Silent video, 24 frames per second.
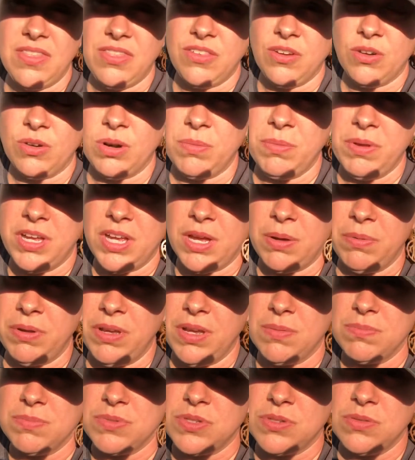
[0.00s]
they're going to be coming
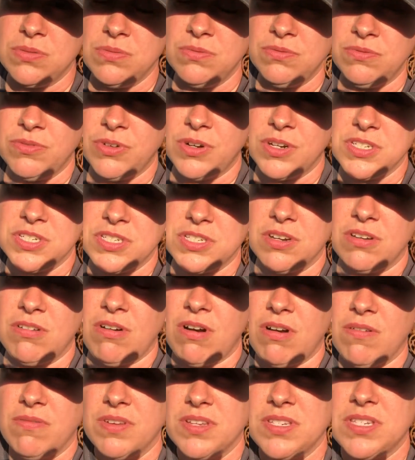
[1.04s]
up soon for us to
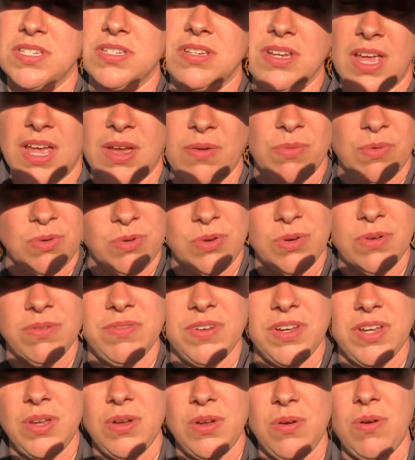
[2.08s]
harvest, and we'll do a
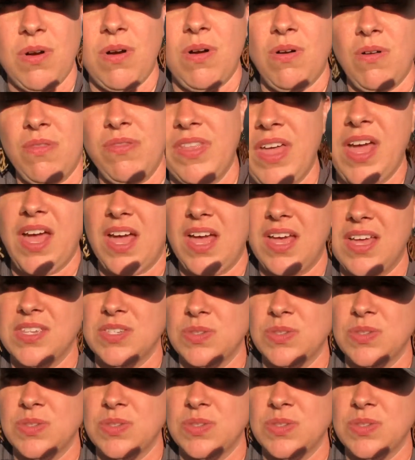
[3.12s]
video on that as